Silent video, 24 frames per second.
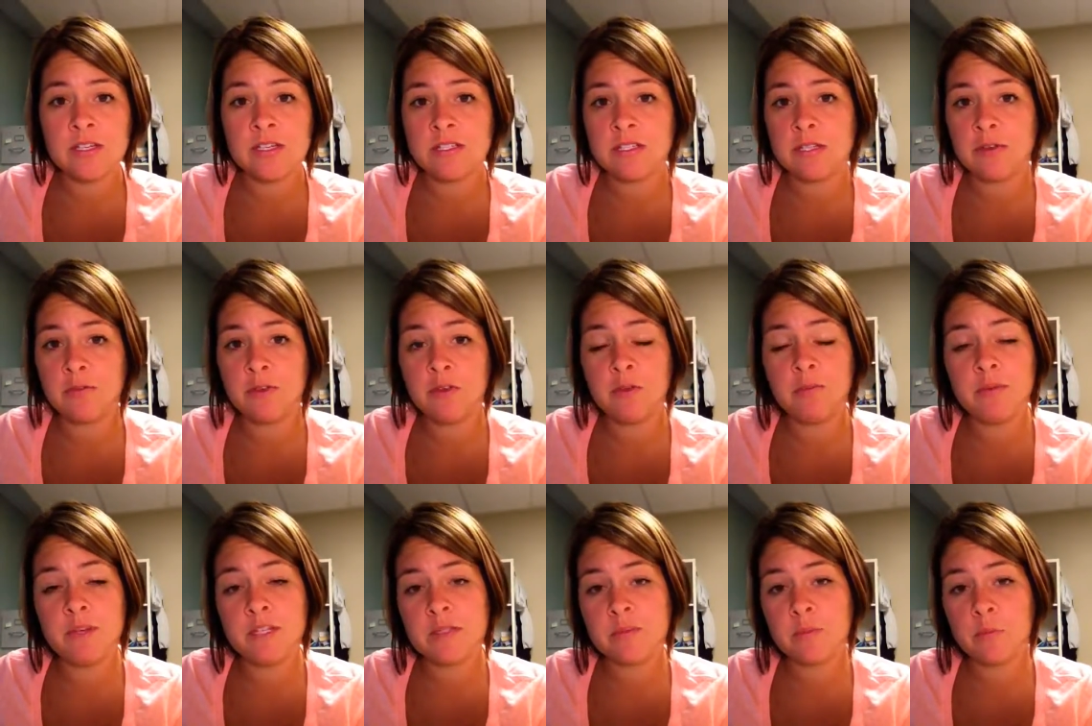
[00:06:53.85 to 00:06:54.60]
is if you
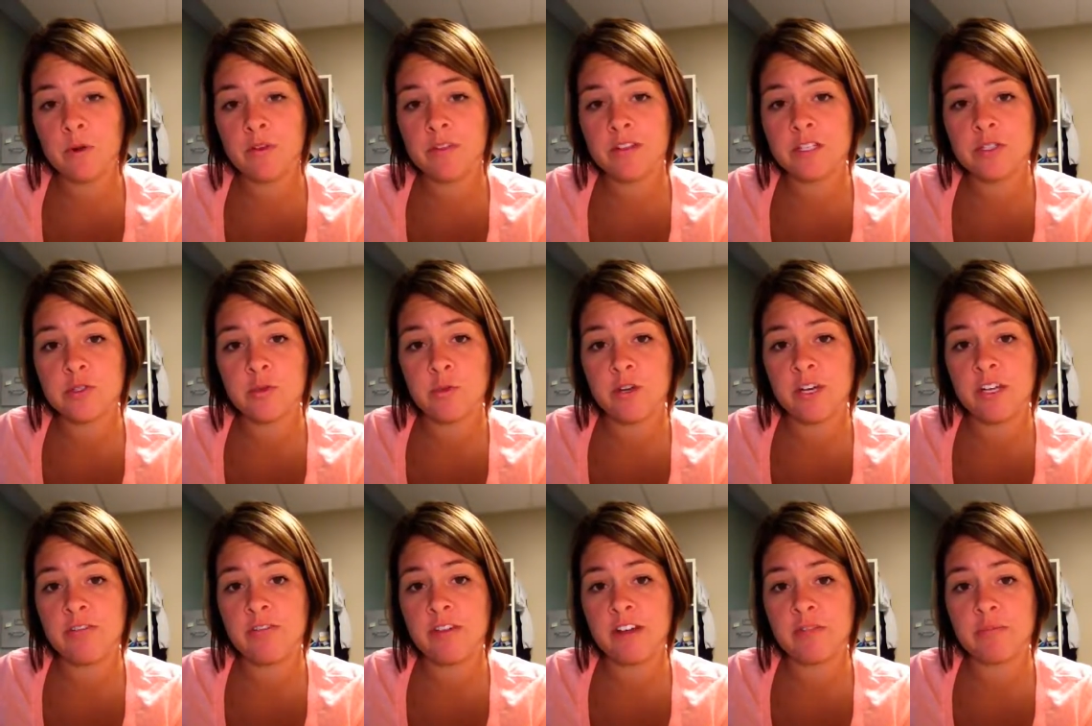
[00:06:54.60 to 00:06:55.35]
miss more than
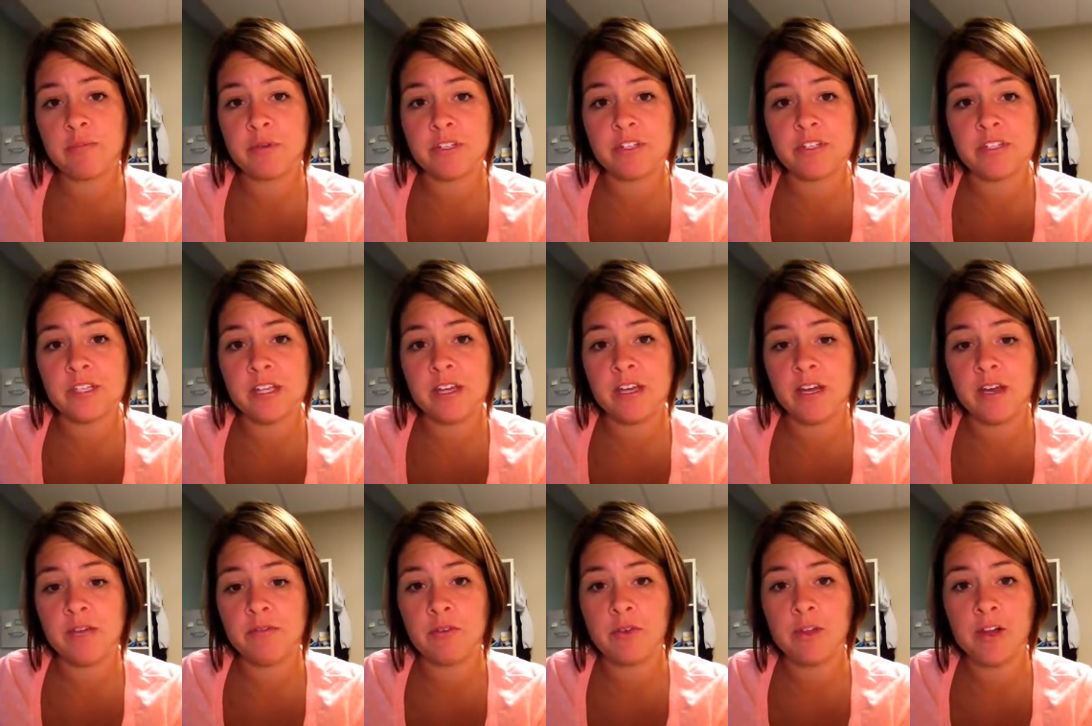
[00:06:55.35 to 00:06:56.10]

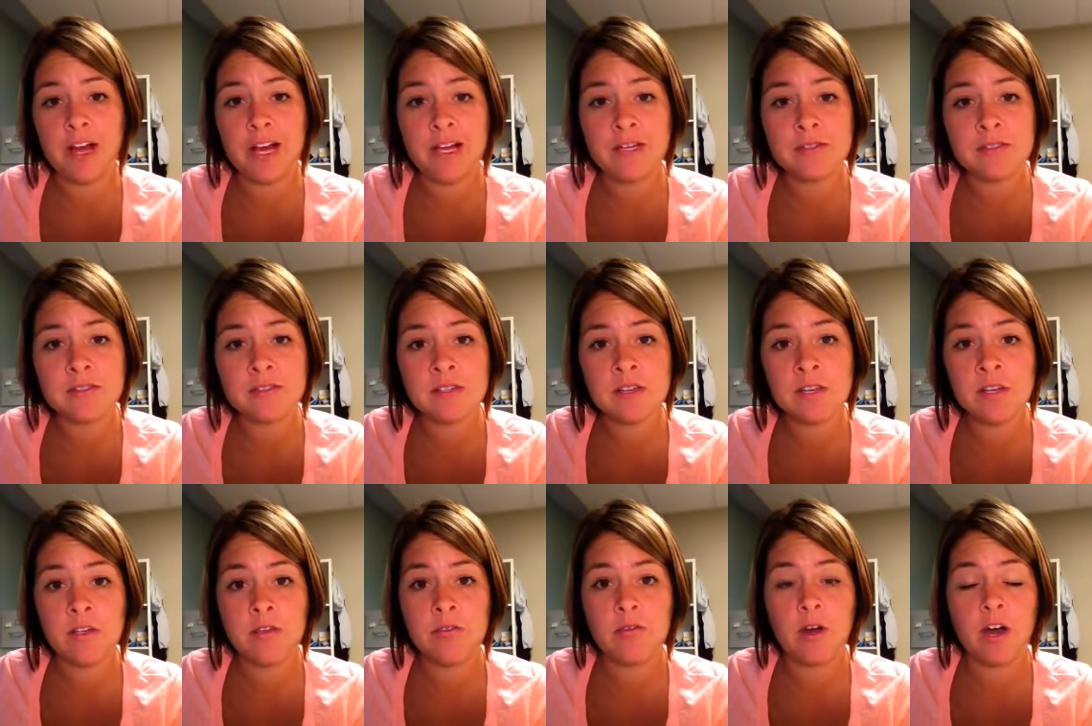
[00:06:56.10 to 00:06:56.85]
25% of class,
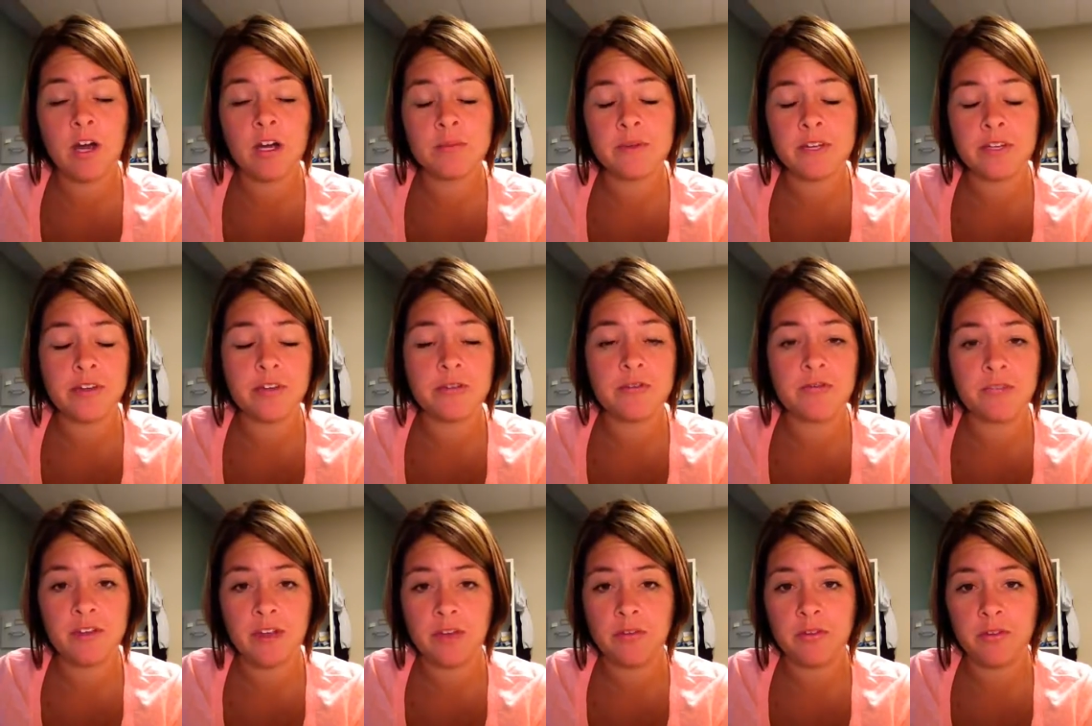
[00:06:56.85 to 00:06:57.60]
you automatically
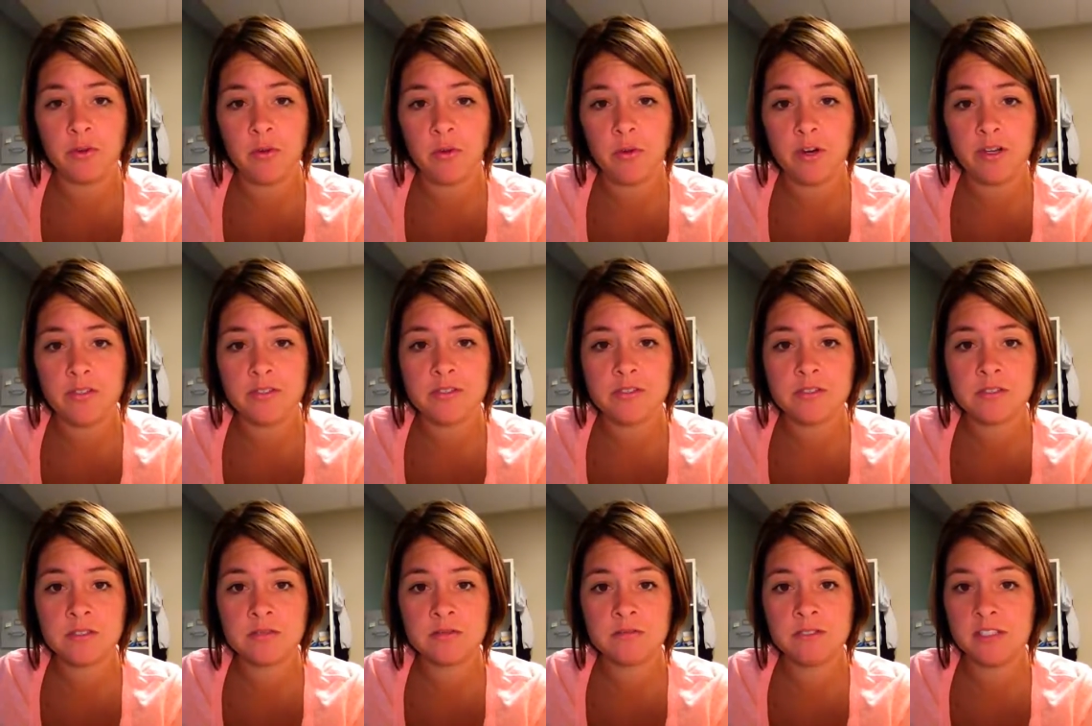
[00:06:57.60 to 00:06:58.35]
fail the course.